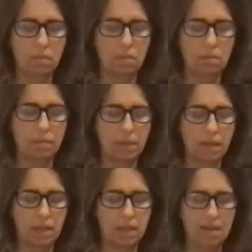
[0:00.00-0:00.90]

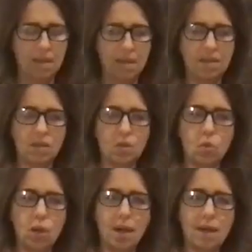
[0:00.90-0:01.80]
But it's
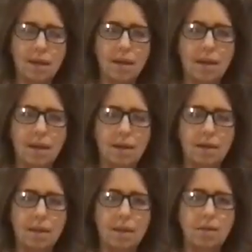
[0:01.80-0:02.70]
quite
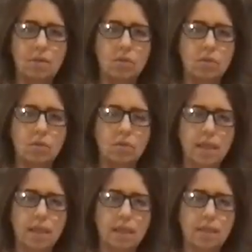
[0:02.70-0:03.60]
hard
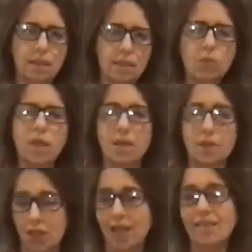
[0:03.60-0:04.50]
it's quite a
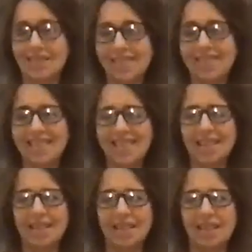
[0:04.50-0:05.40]
challenge,
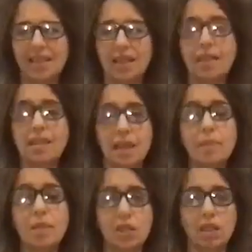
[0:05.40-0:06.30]
and a
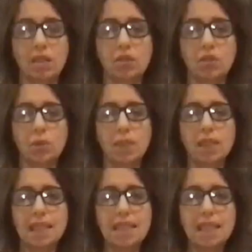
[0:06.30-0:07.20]
Dharma challenge, to
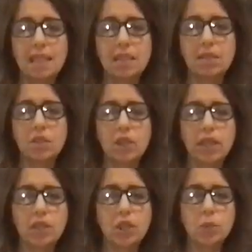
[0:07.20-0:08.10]
extend
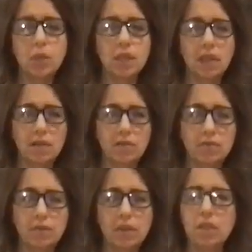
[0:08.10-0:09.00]
genuine
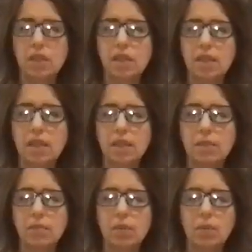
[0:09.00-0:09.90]
love
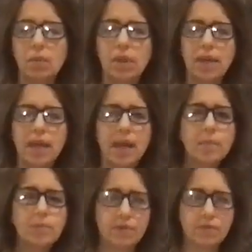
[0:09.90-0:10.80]

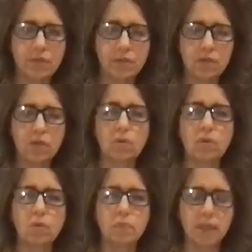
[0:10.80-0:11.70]
without preference to
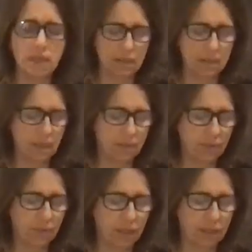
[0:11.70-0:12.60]
all beings
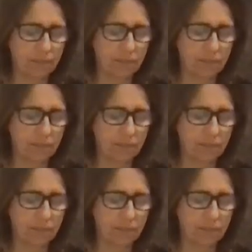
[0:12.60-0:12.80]
everywhere.